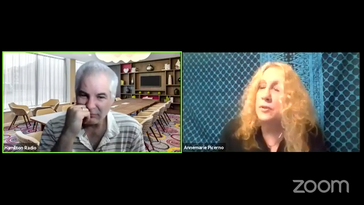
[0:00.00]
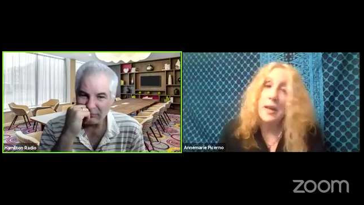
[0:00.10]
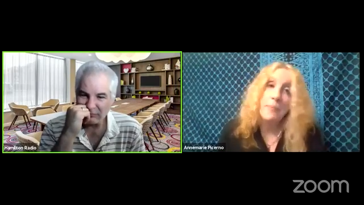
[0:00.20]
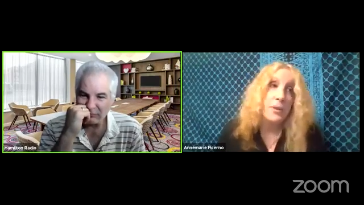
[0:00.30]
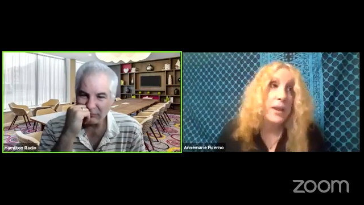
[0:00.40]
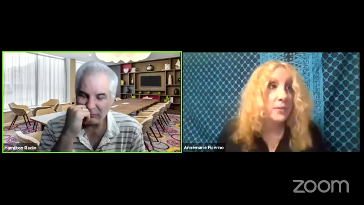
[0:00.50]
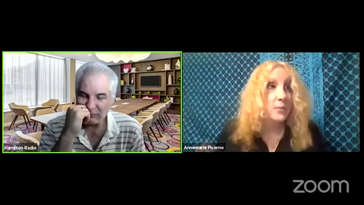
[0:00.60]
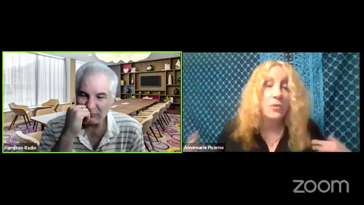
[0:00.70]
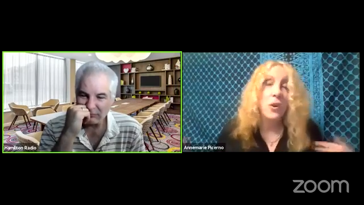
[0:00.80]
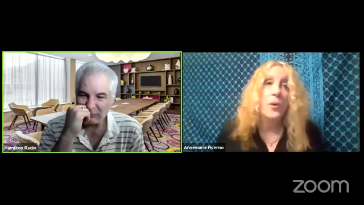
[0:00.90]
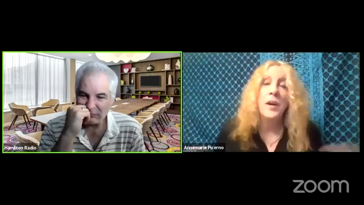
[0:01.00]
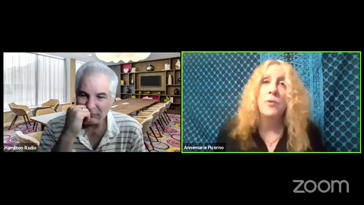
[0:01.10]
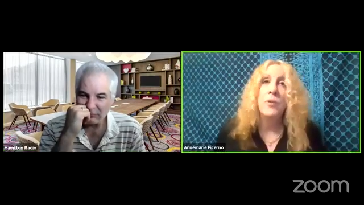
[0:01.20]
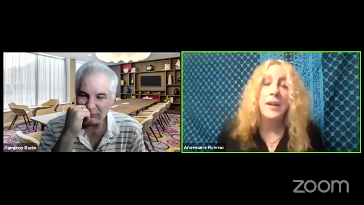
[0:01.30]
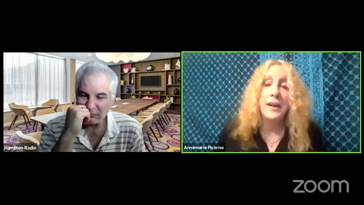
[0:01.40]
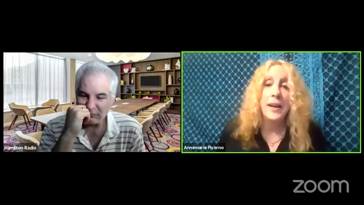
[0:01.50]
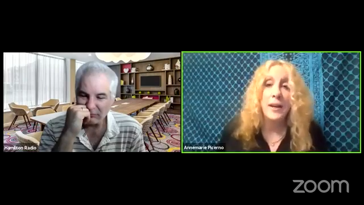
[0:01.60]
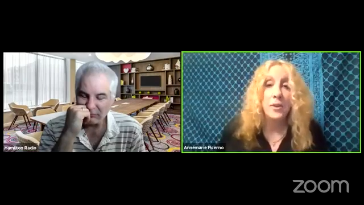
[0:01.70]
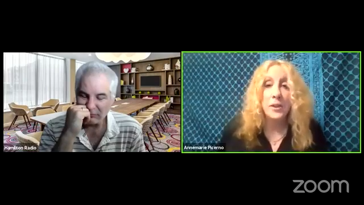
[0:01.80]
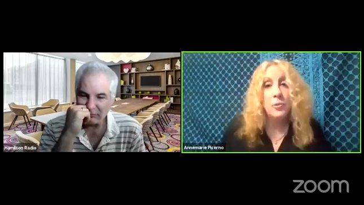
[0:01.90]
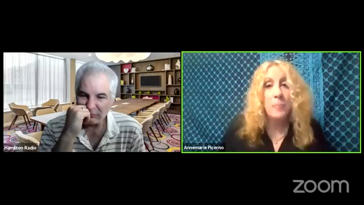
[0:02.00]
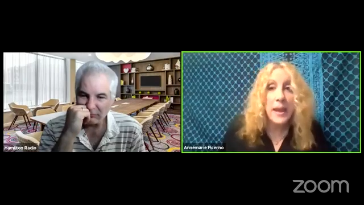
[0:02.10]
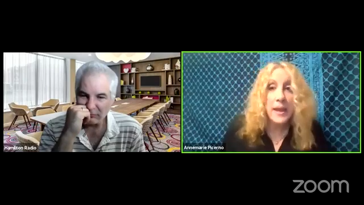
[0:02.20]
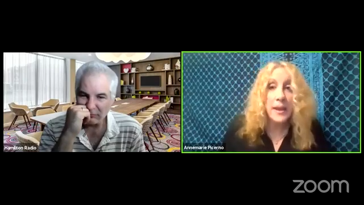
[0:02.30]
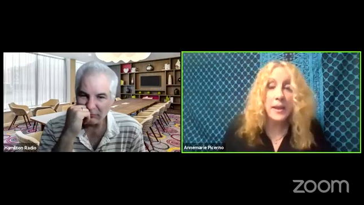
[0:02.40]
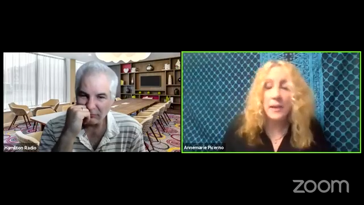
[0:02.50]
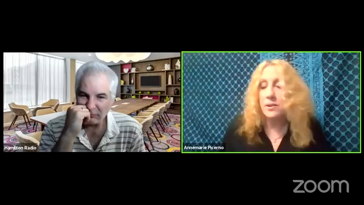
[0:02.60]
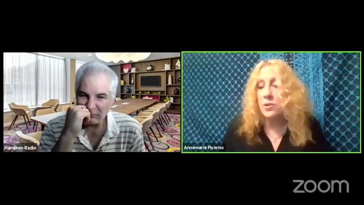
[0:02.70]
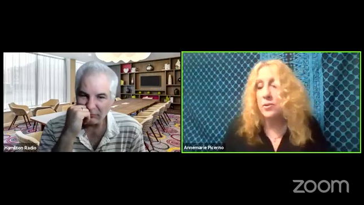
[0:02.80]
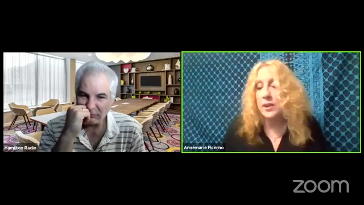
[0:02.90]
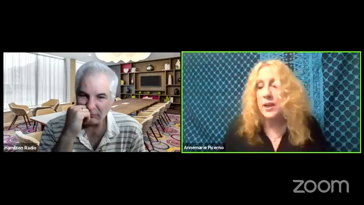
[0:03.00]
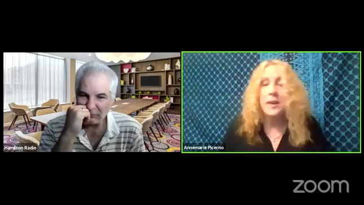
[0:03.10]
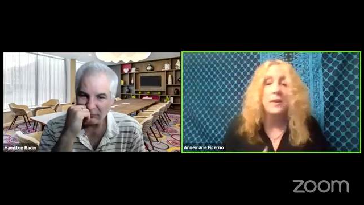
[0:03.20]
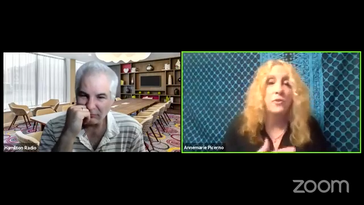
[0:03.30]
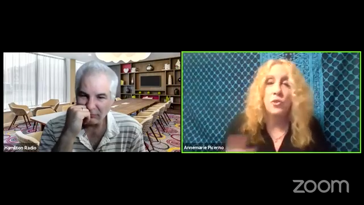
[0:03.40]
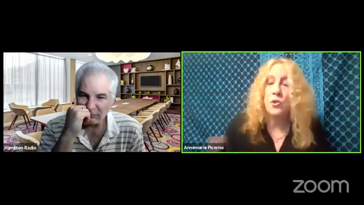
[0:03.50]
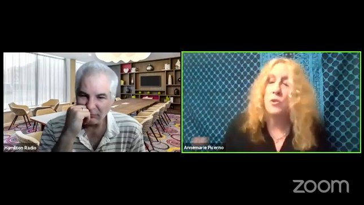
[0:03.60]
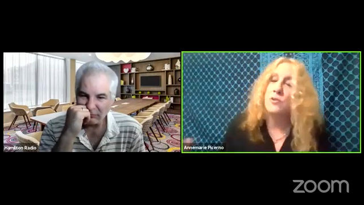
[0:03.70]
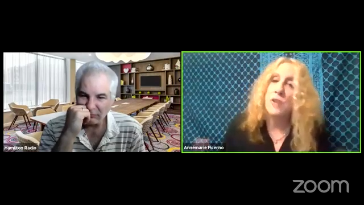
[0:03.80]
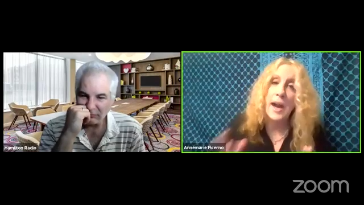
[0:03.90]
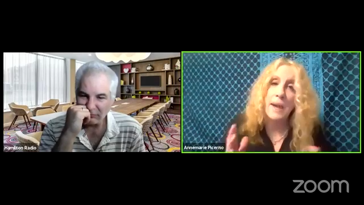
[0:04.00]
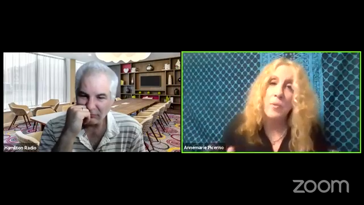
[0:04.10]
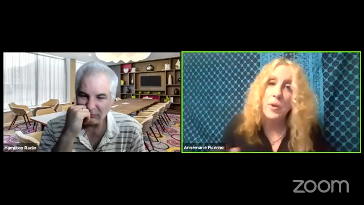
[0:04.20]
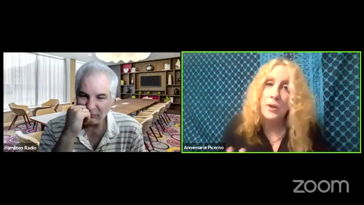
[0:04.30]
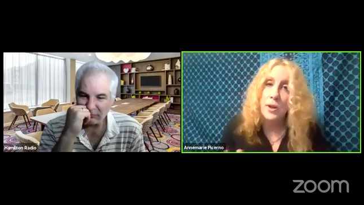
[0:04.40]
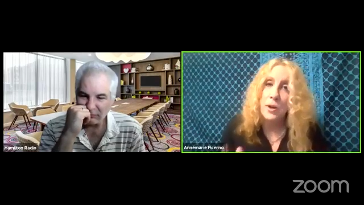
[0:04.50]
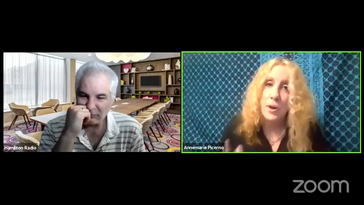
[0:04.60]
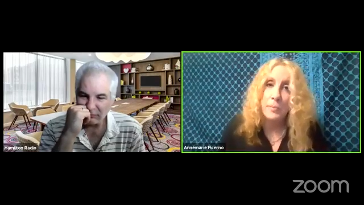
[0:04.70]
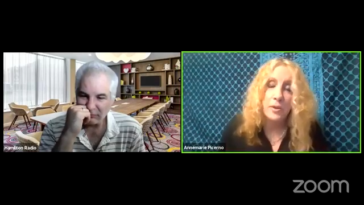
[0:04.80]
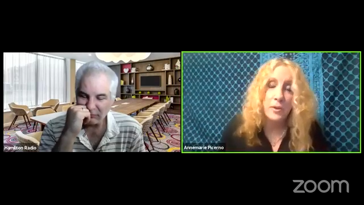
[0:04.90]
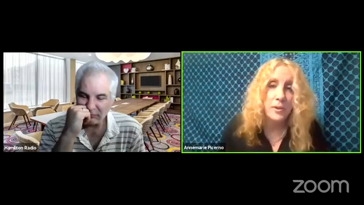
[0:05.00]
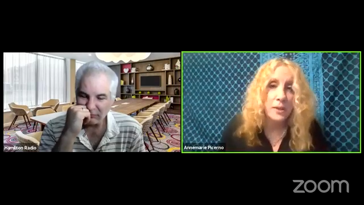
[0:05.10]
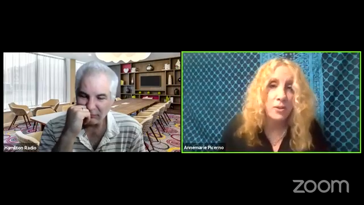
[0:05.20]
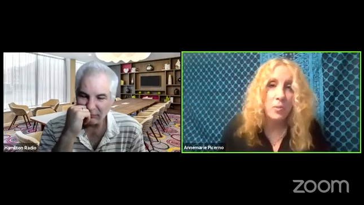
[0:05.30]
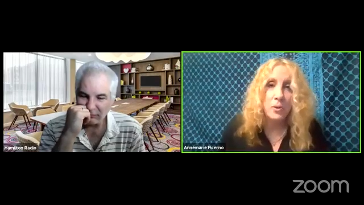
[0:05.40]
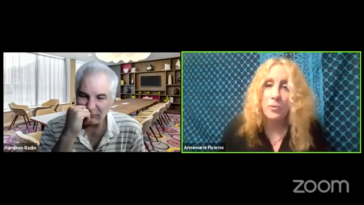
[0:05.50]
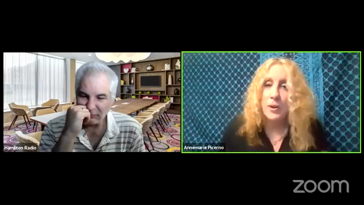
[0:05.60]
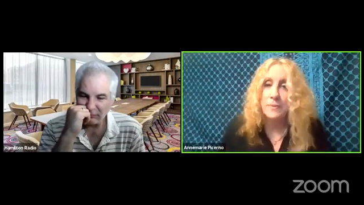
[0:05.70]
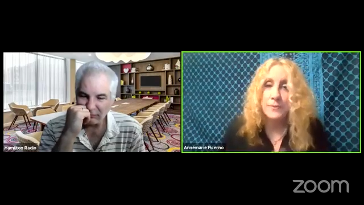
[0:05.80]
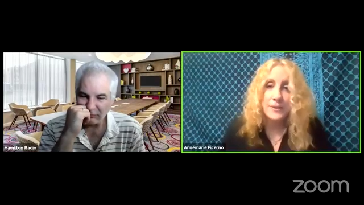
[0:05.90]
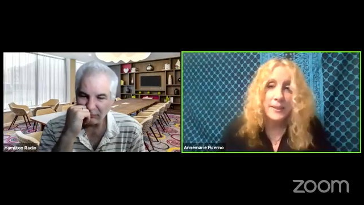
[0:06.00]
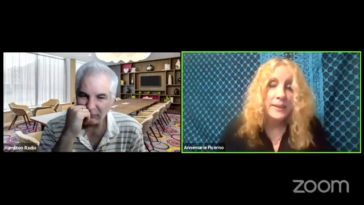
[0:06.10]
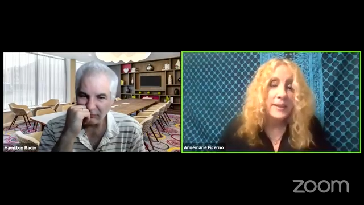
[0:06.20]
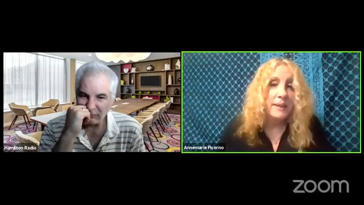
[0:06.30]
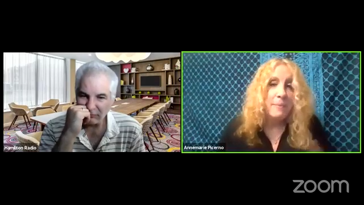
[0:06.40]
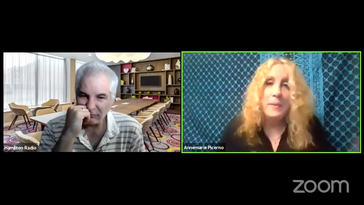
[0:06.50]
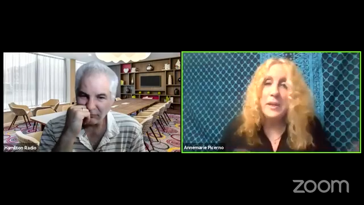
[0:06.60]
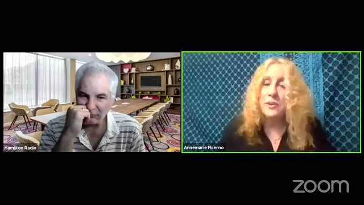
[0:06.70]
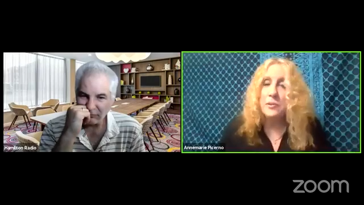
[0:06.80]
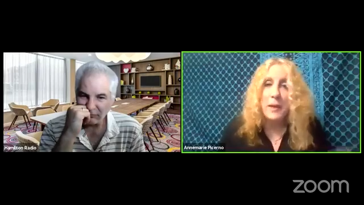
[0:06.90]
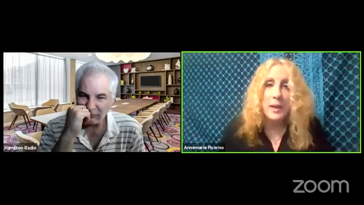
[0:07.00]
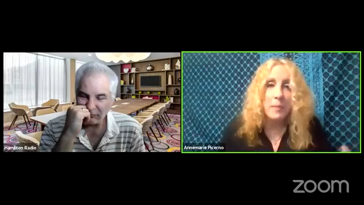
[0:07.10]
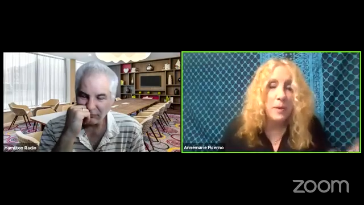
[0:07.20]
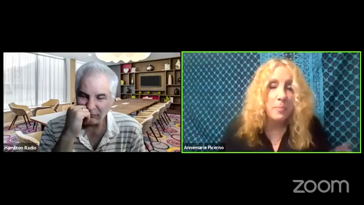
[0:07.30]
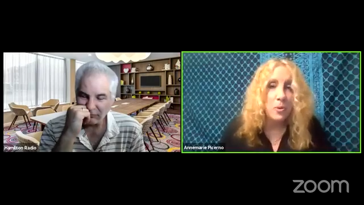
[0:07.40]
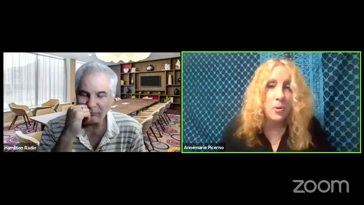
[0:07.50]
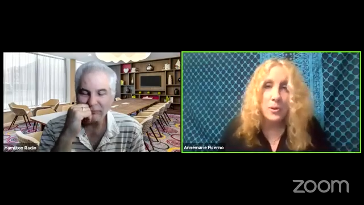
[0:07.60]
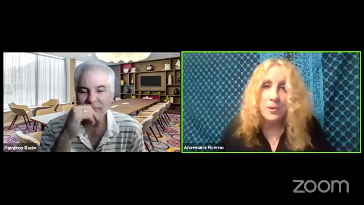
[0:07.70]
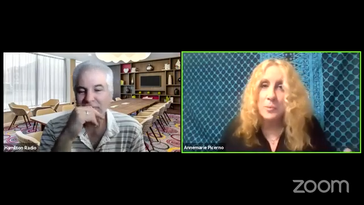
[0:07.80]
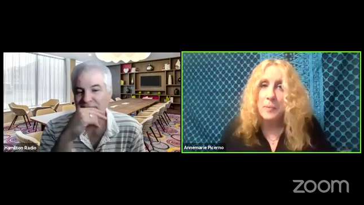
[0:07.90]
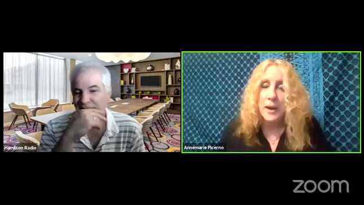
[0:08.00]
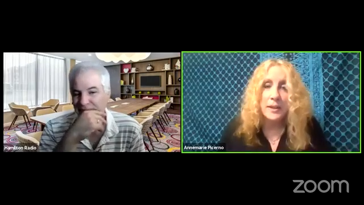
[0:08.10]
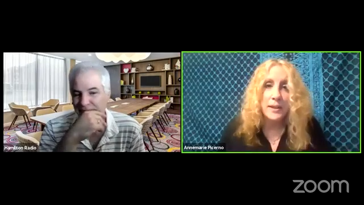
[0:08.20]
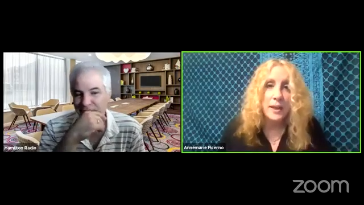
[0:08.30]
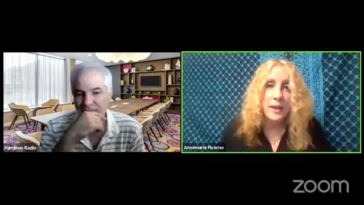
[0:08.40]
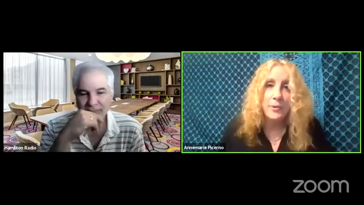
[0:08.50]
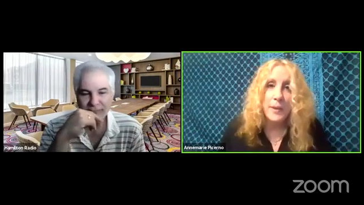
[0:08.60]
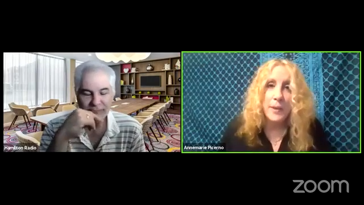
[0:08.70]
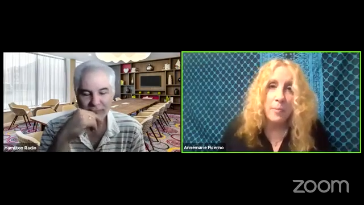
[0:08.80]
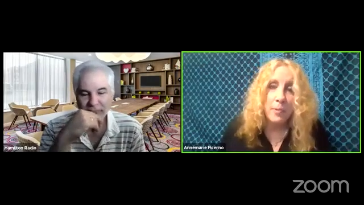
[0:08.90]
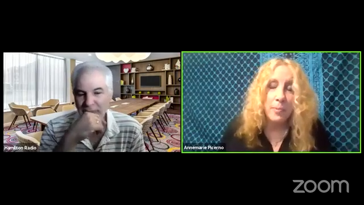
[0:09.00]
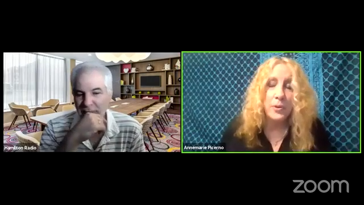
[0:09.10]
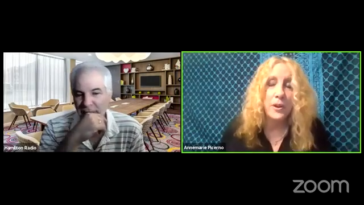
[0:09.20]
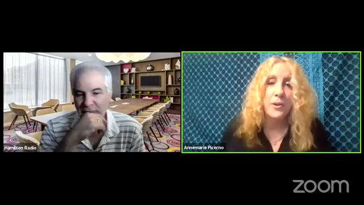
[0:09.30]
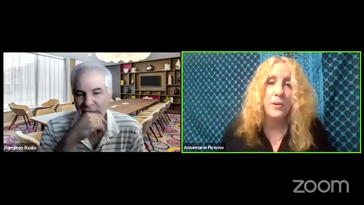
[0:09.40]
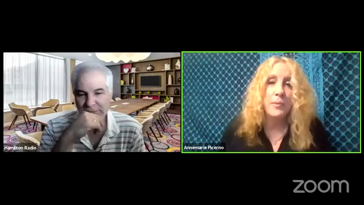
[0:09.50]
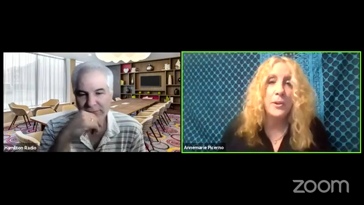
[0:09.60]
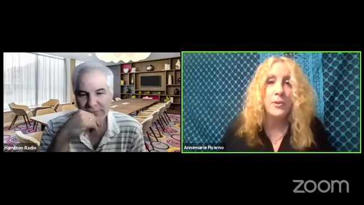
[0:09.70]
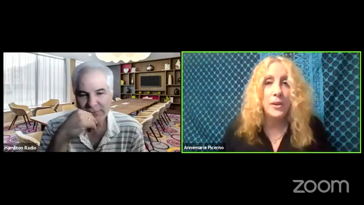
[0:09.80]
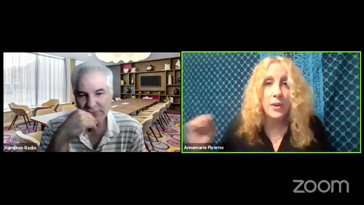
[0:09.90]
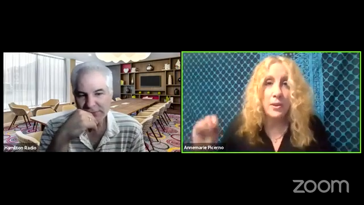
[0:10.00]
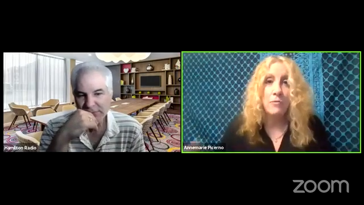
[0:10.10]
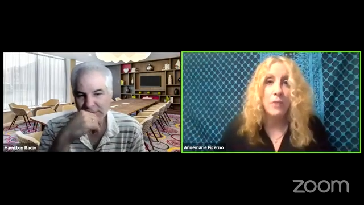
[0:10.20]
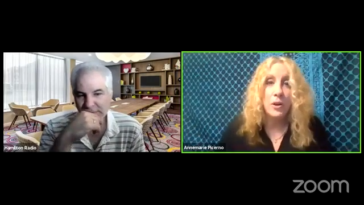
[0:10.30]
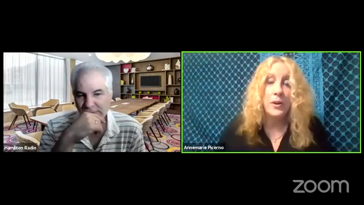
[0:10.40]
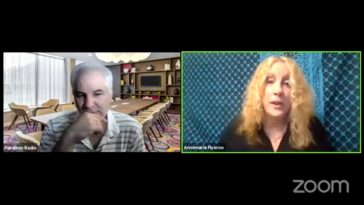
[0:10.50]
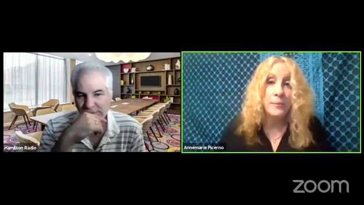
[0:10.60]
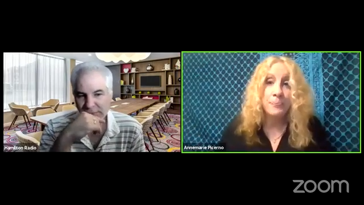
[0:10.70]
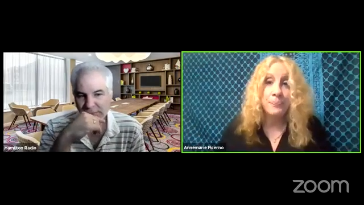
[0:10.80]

Speaker 1: a lot, but that's what's going on right now. And it's big. And you only got a certain time window up till October 12th to meet as many people, correspond, and get as many people to hear your music that are voting.